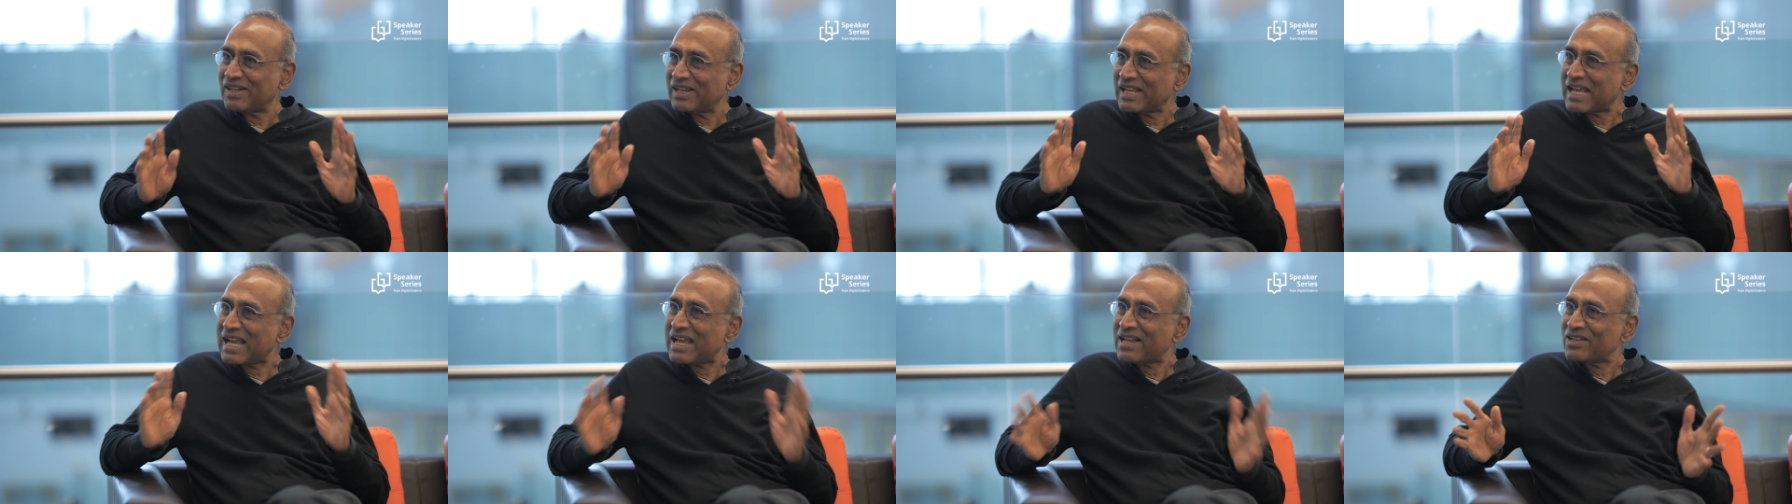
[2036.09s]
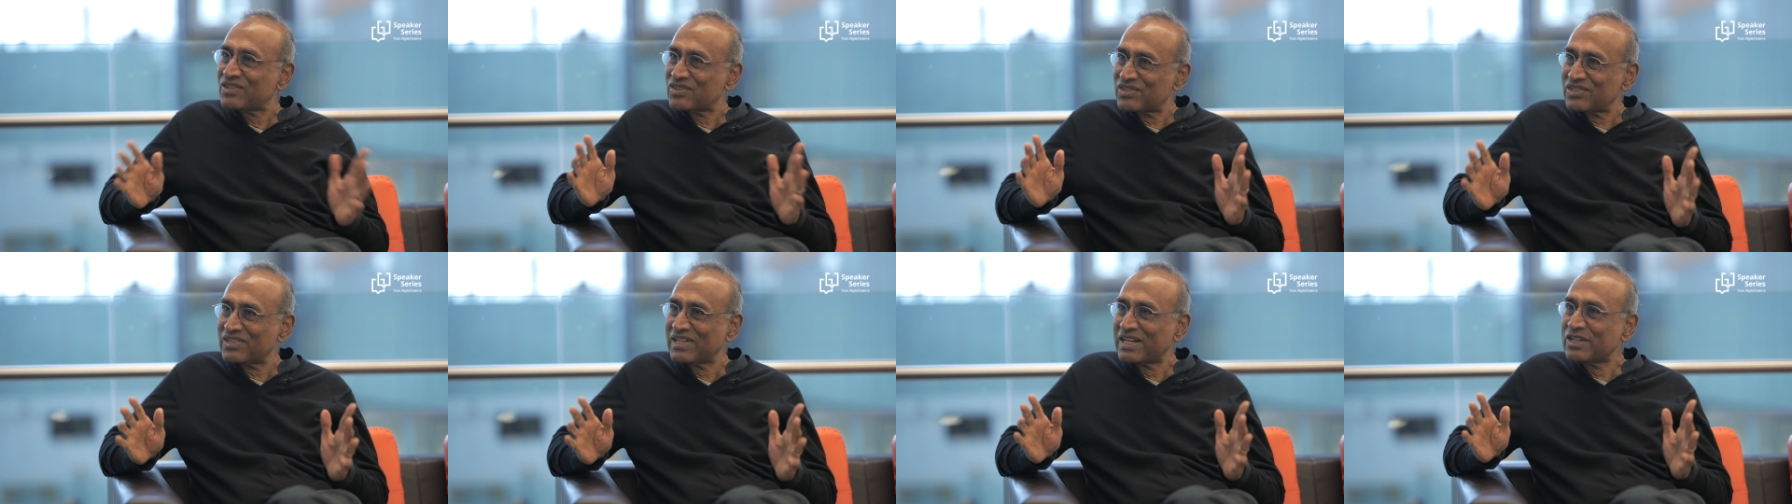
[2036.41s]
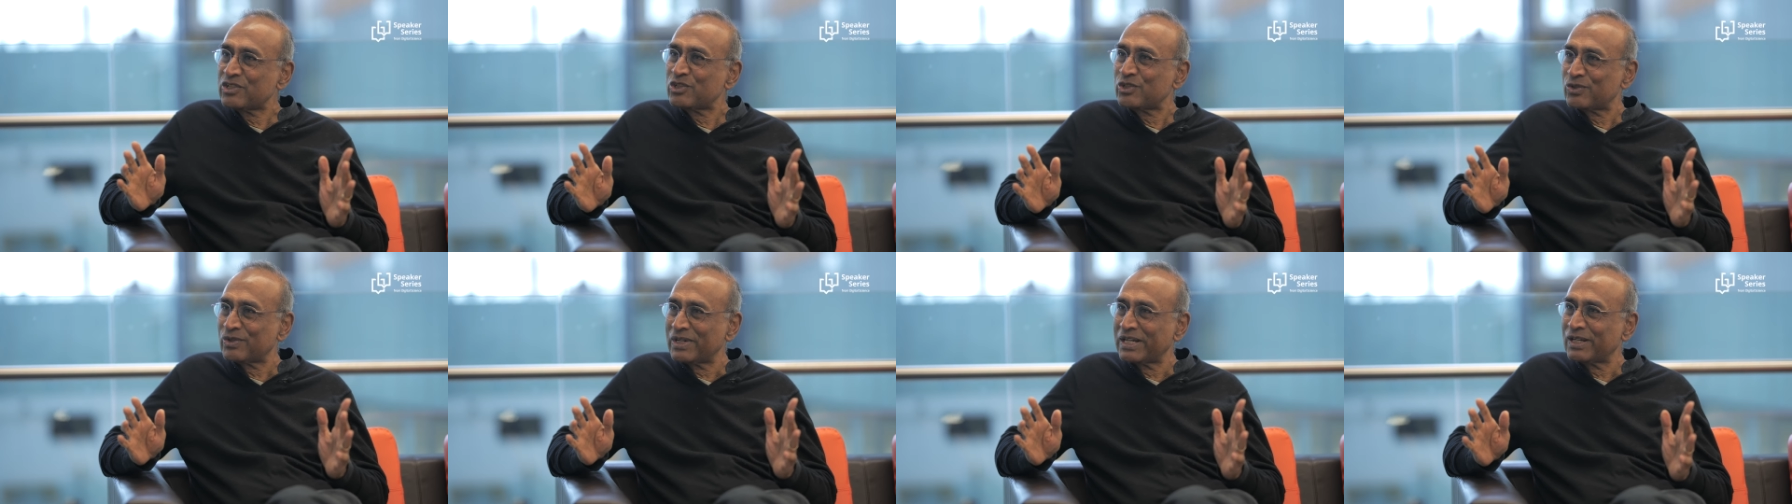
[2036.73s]
the last
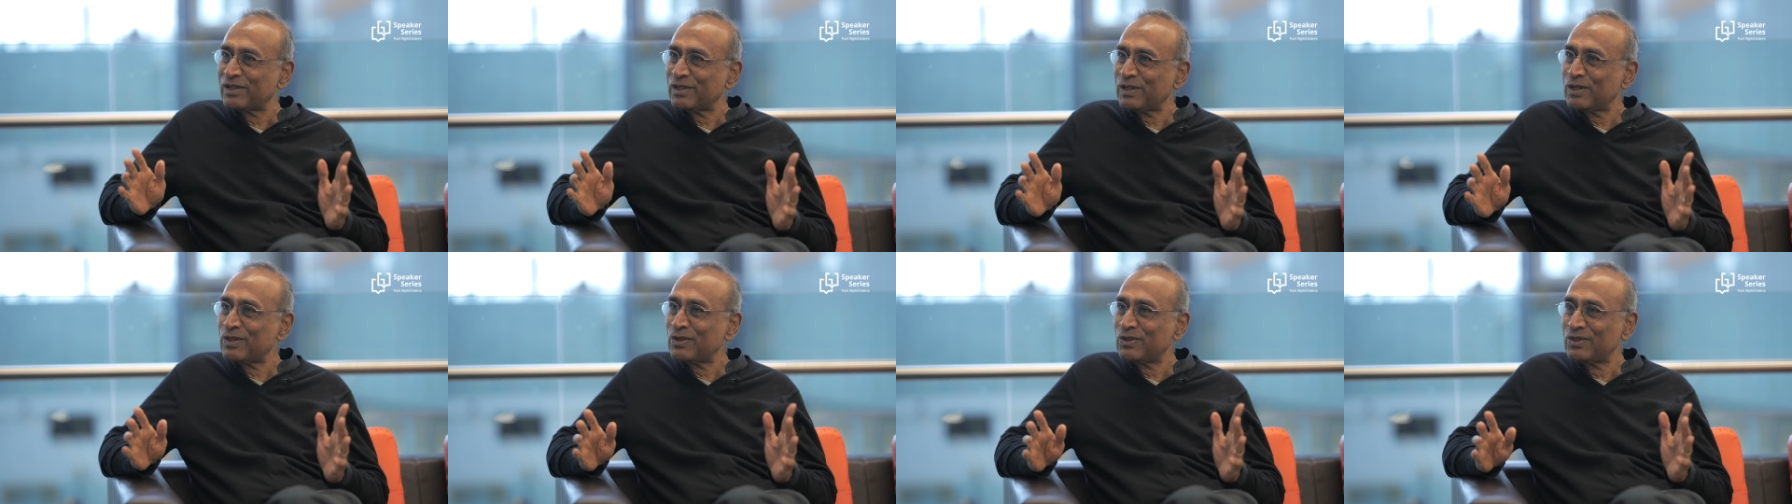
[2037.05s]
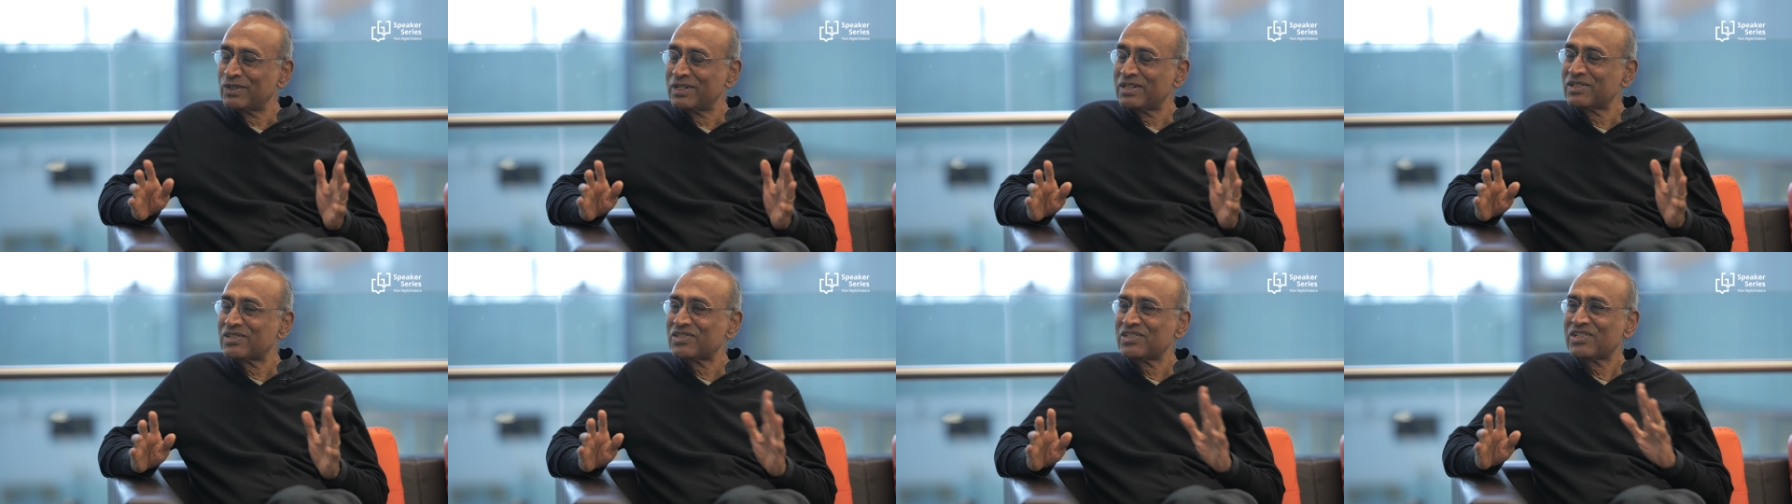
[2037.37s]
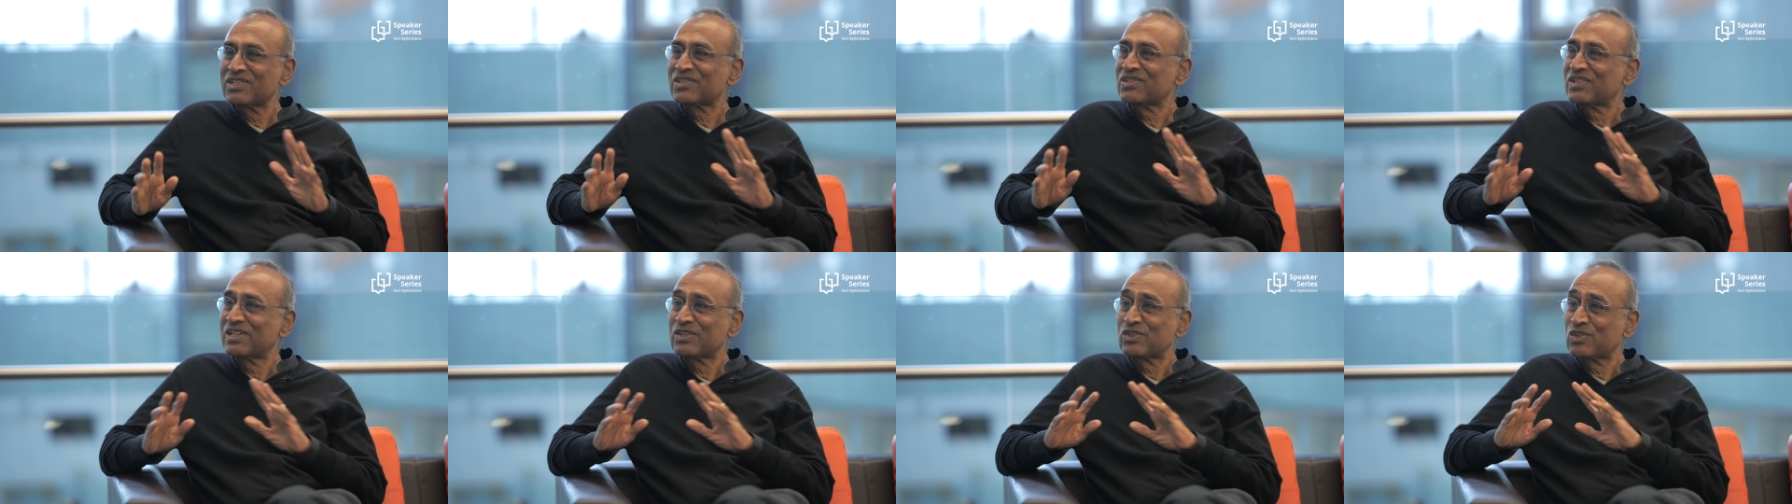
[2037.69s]
century alone is
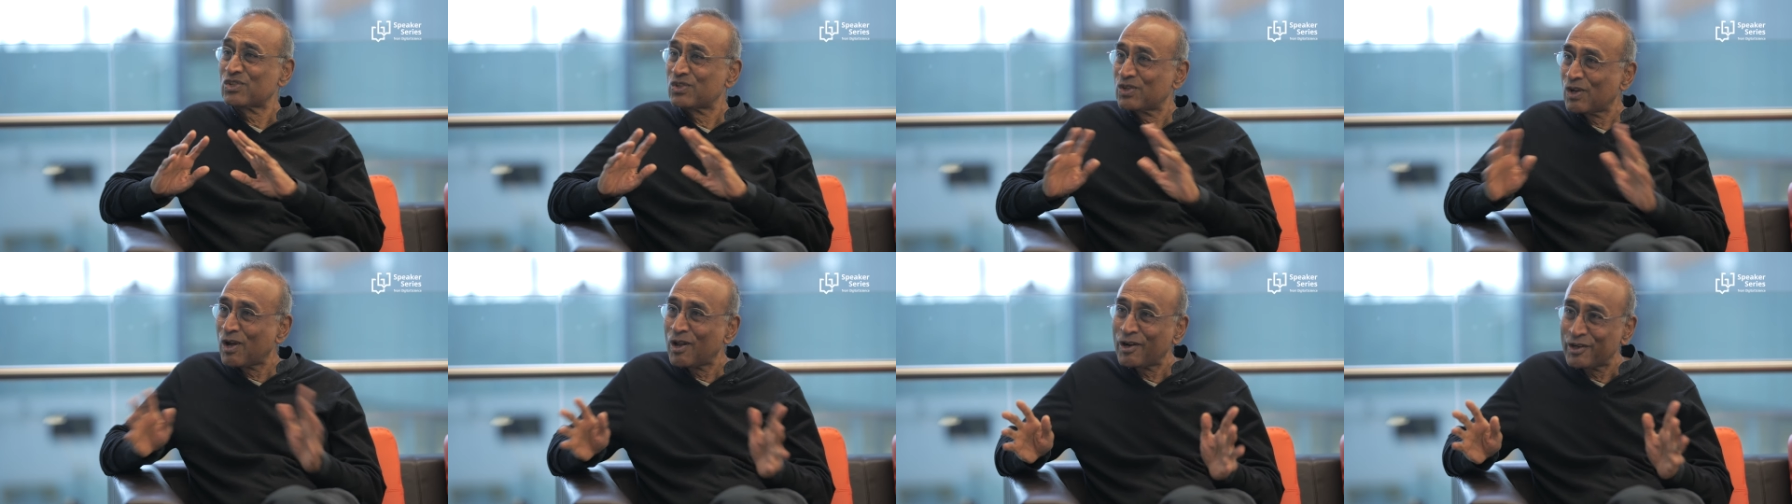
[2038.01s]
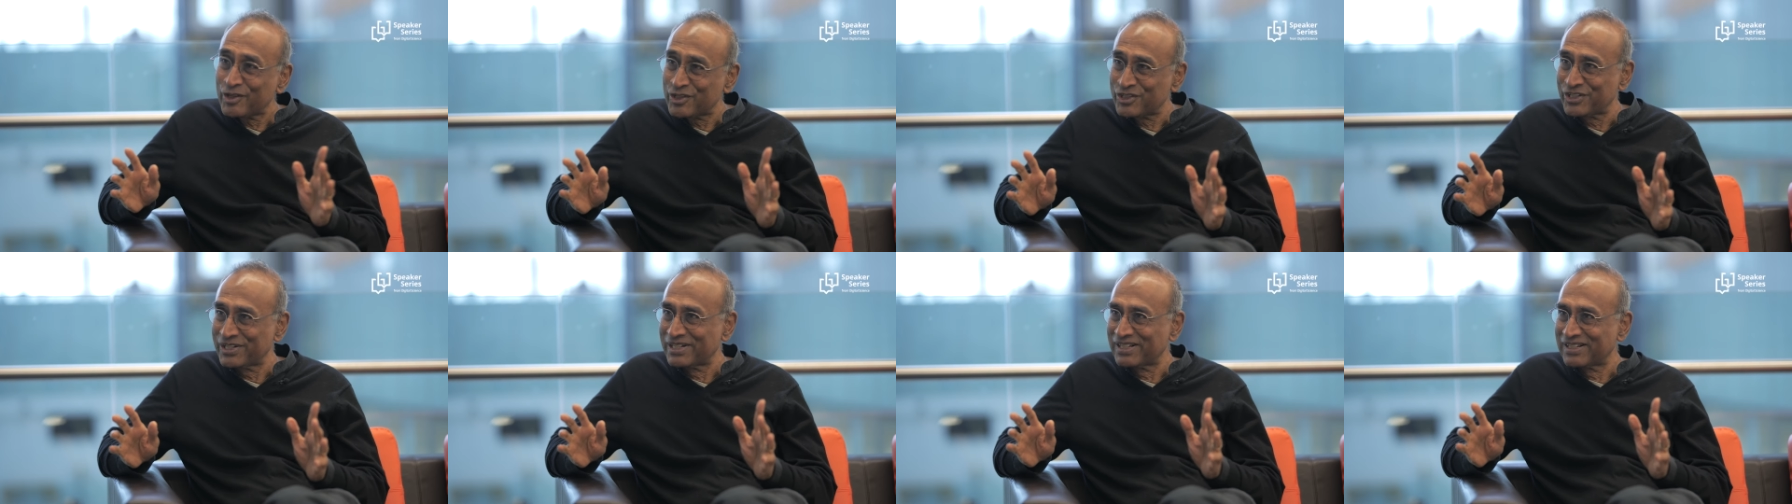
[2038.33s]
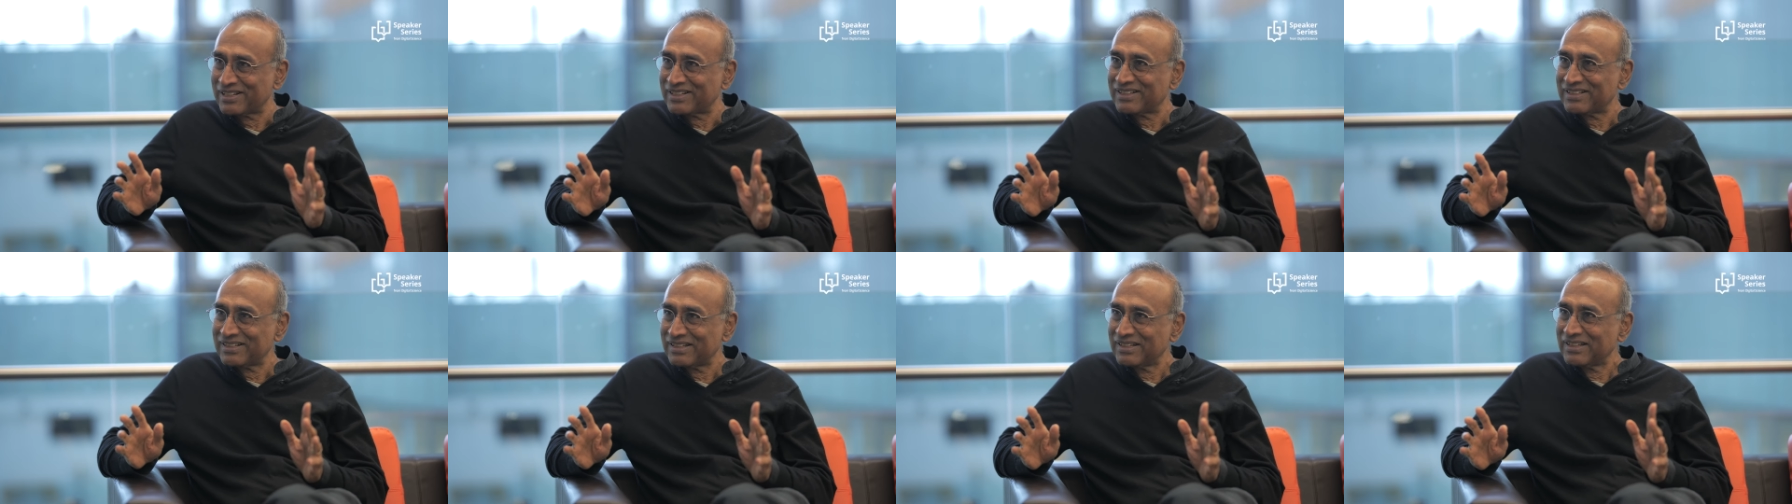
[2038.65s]
just astonishing,
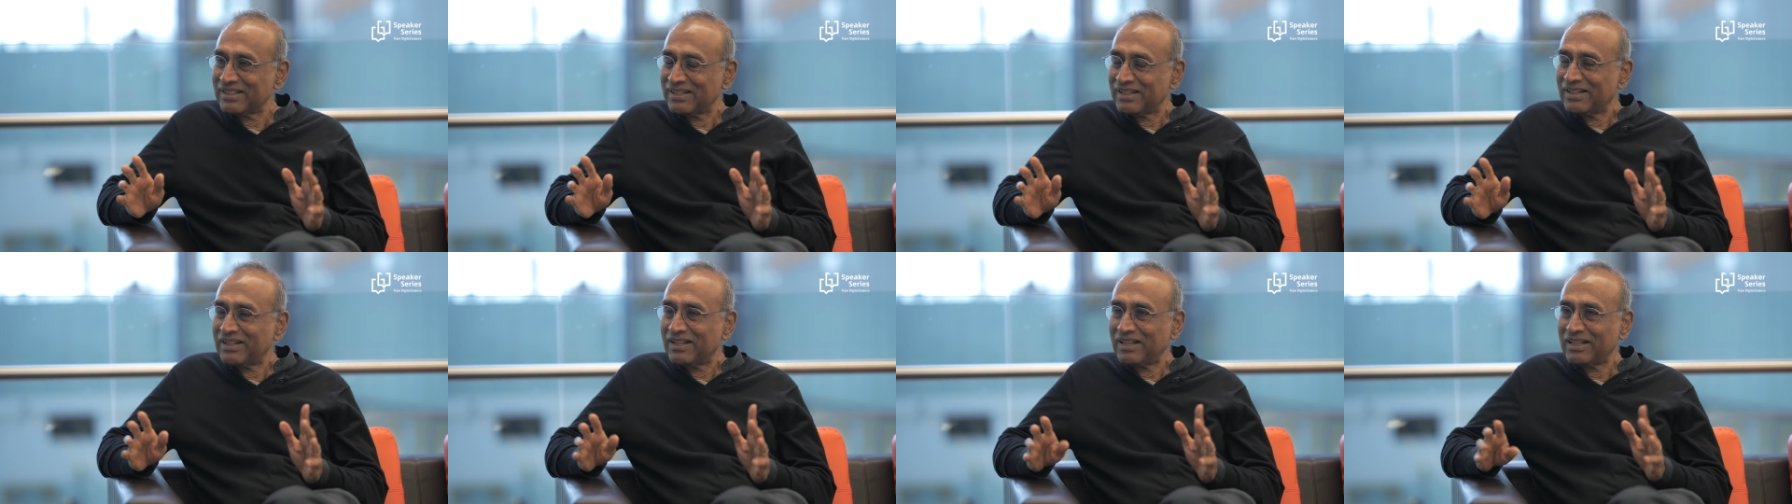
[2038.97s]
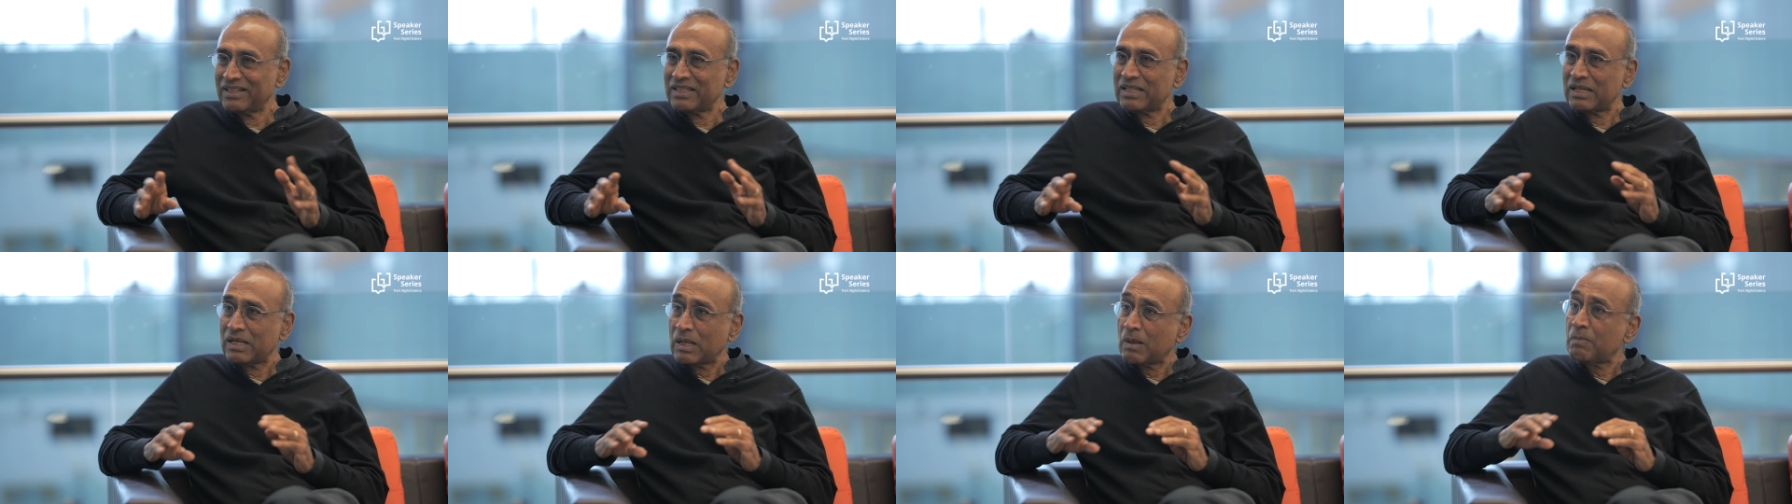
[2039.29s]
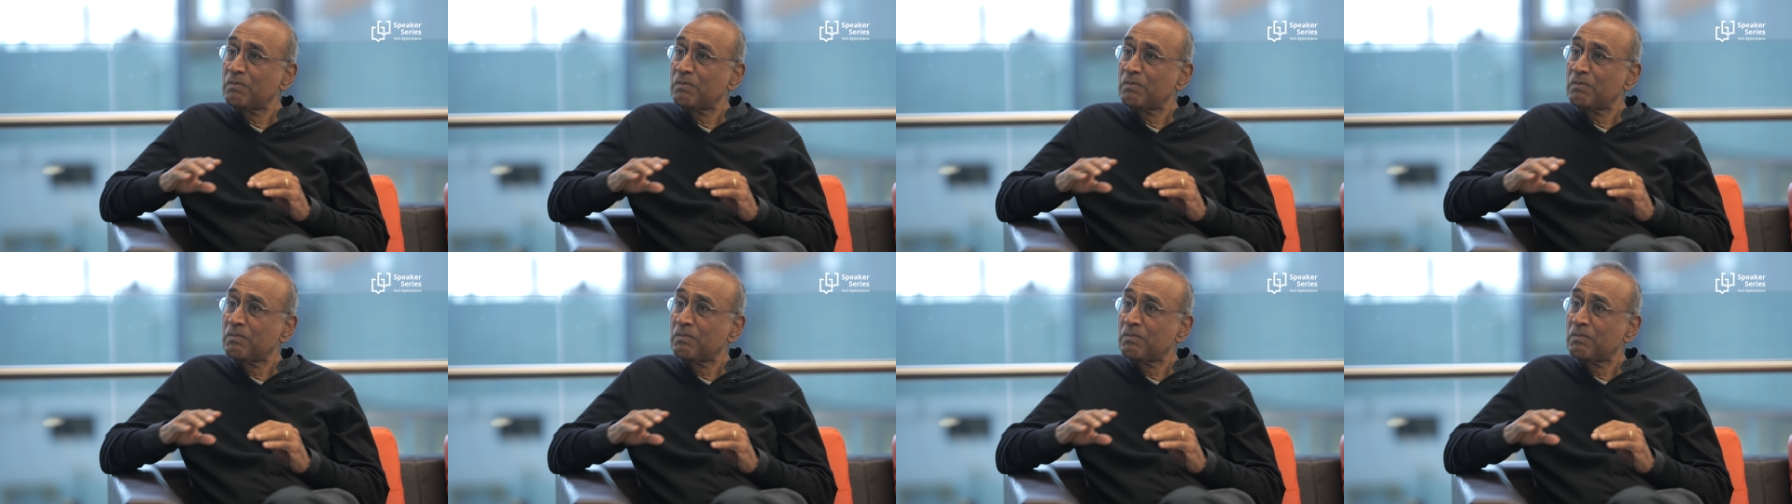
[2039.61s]
mm-hmm. and the